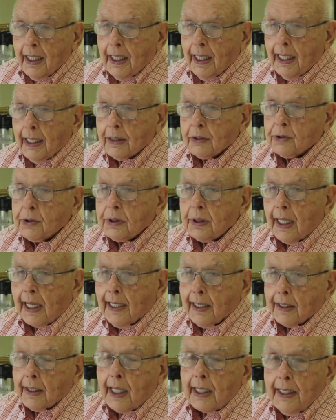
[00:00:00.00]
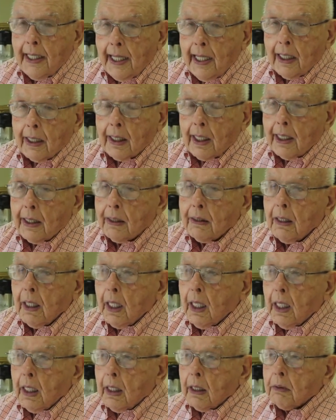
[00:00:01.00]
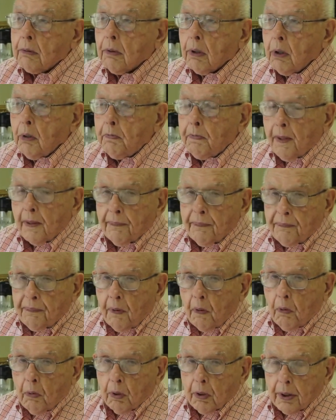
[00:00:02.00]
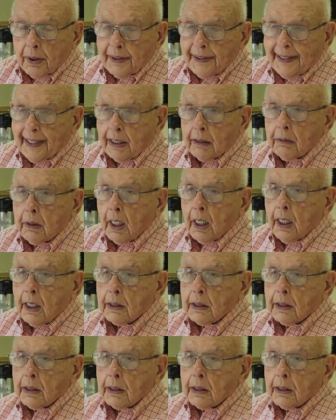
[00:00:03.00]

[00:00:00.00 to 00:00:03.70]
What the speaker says: and they had a group of four that